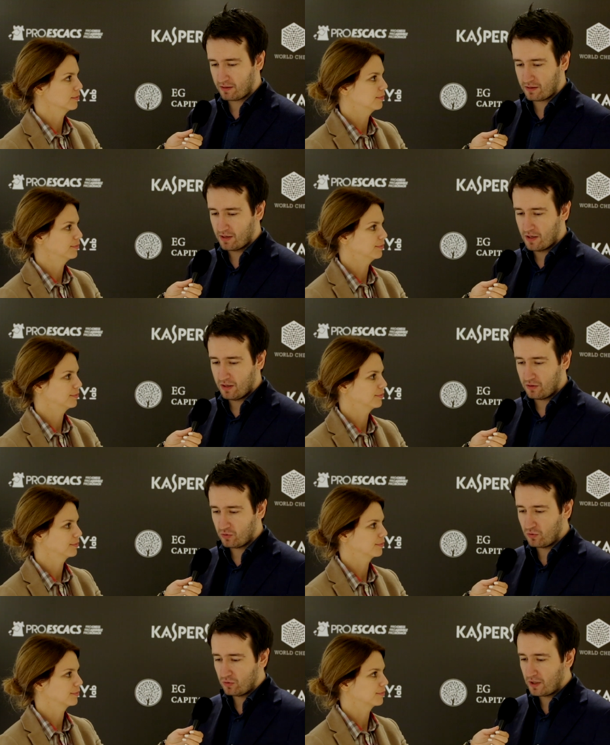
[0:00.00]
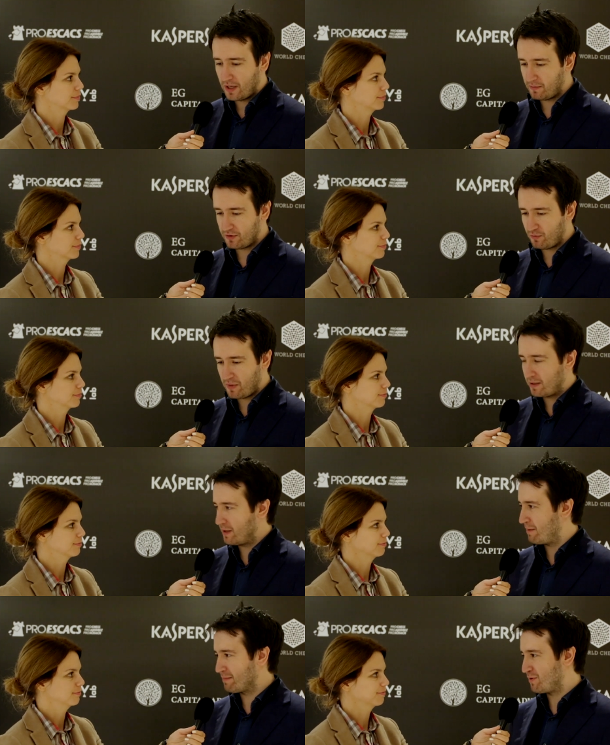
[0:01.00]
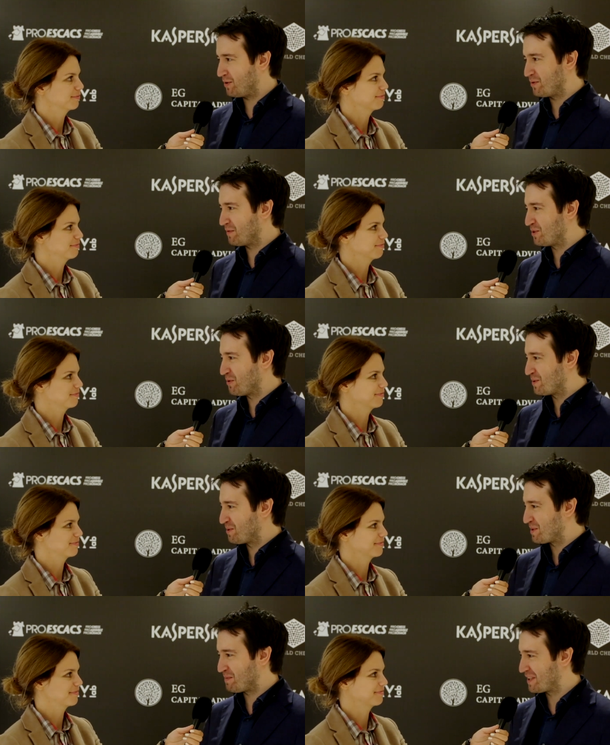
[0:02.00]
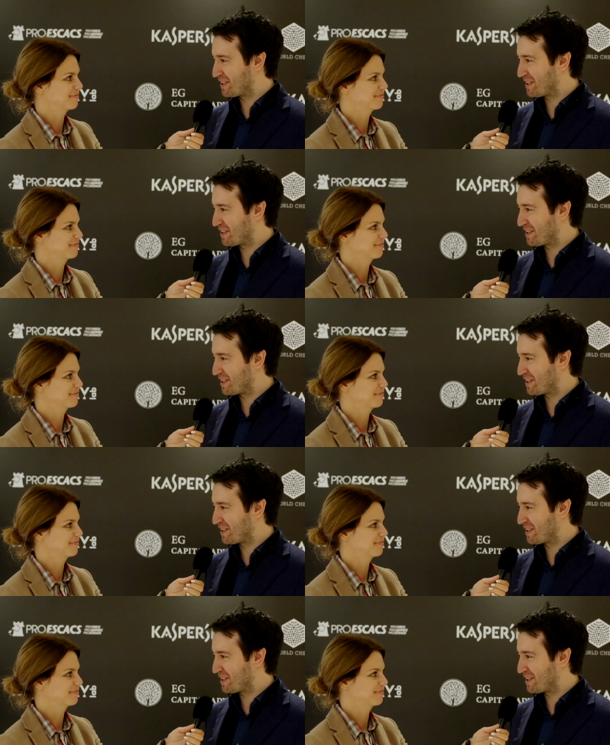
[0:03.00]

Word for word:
Speaker 1: uh, two good games, two bad games, so I don't even know what to expect